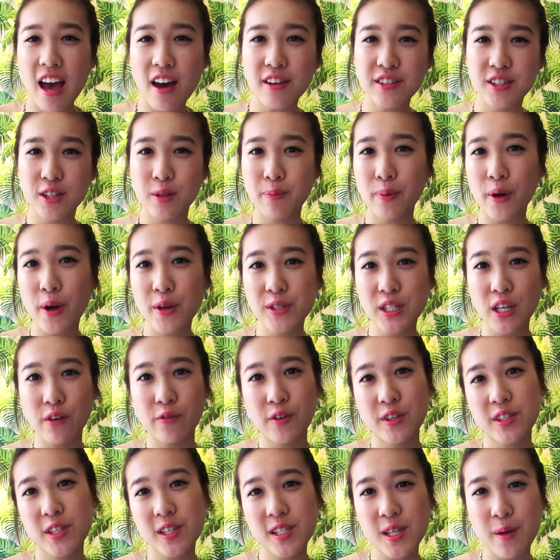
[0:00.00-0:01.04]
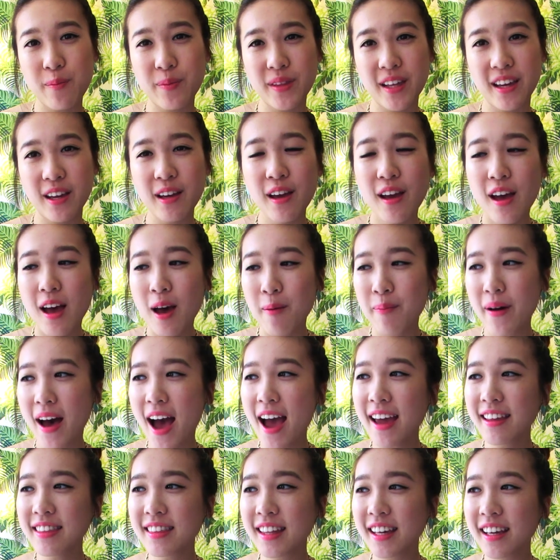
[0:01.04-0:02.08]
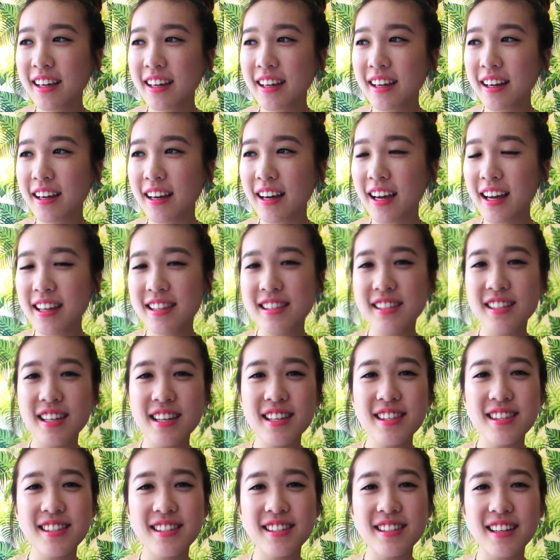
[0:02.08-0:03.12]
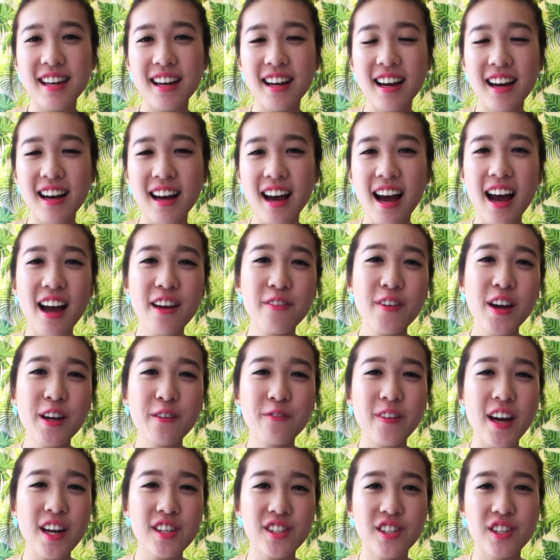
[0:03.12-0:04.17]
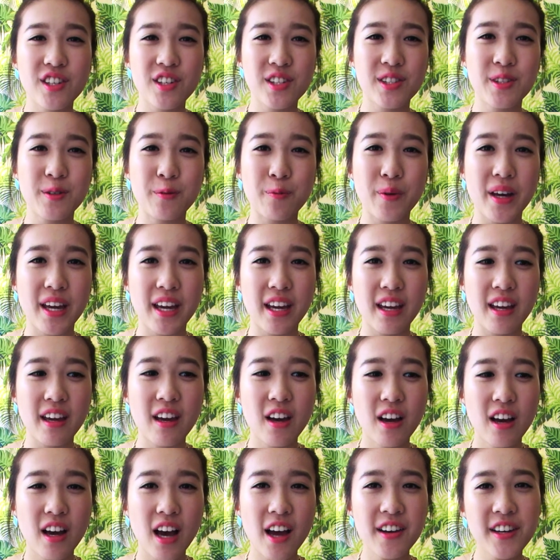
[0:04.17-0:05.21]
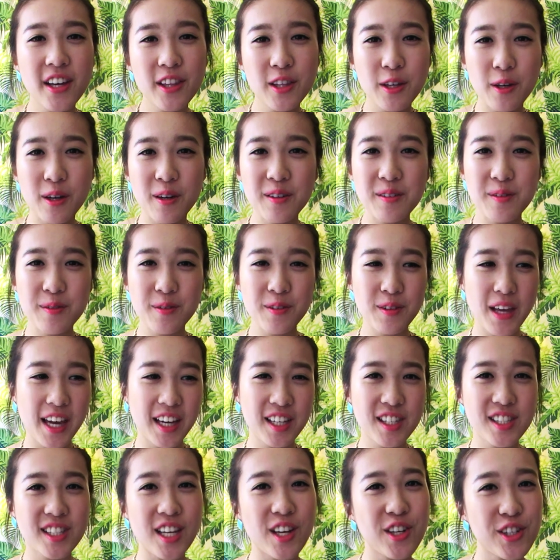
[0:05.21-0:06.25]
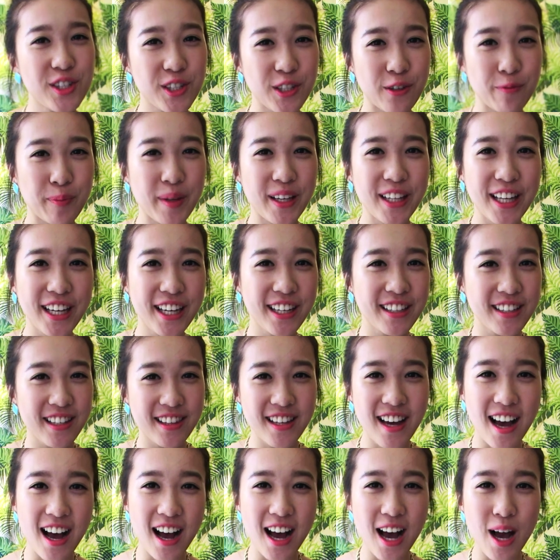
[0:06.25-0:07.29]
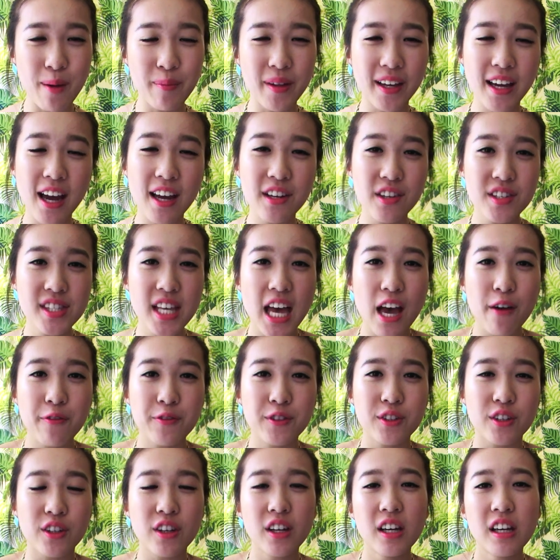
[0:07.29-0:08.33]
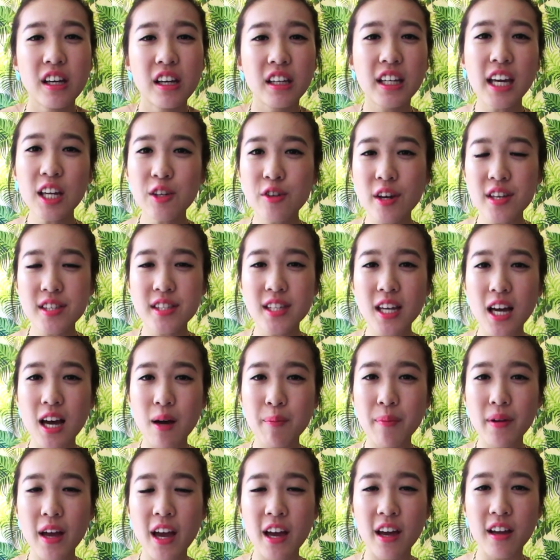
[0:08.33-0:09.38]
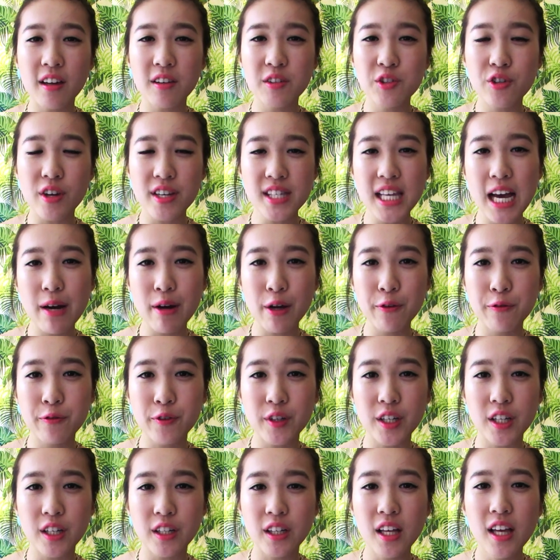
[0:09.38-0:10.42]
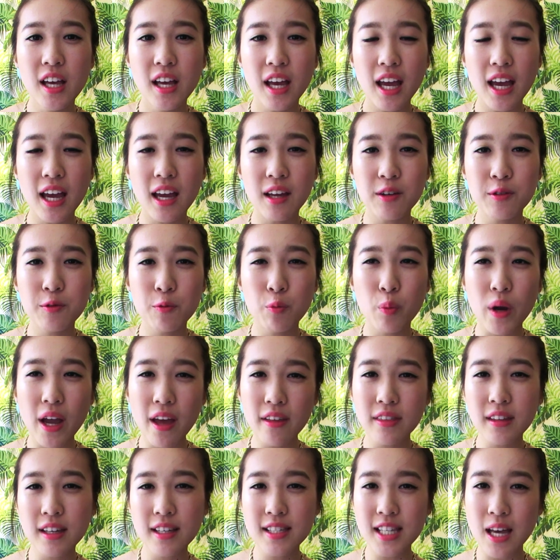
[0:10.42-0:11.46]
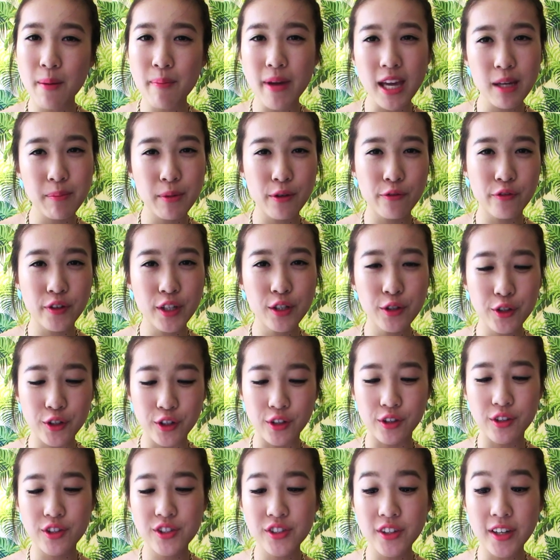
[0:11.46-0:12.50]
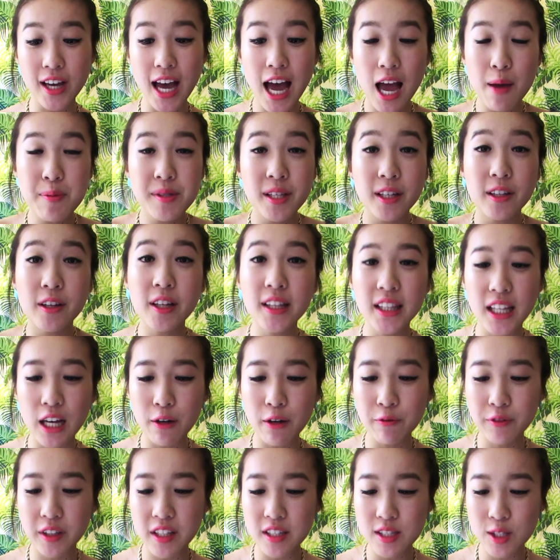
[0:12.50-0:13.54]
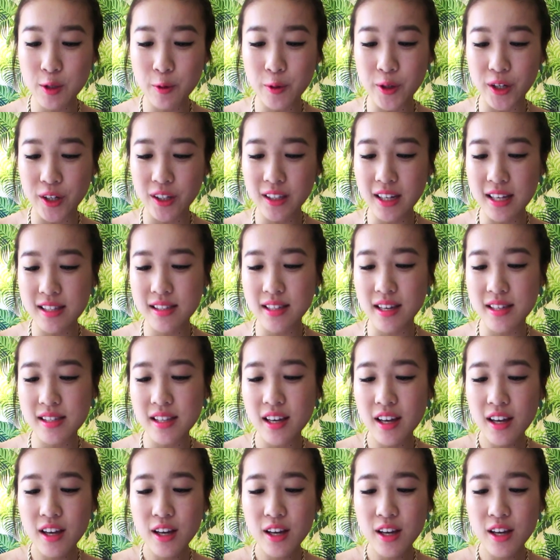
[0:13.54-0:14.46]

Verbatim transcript: out to the post office or something. But I think it's just I find fashion just a way, another extension of me, like another arm. Like I just have to get dressed up and dress how I feel and wear things that make me feel good. So I absolutely love this quote. It says,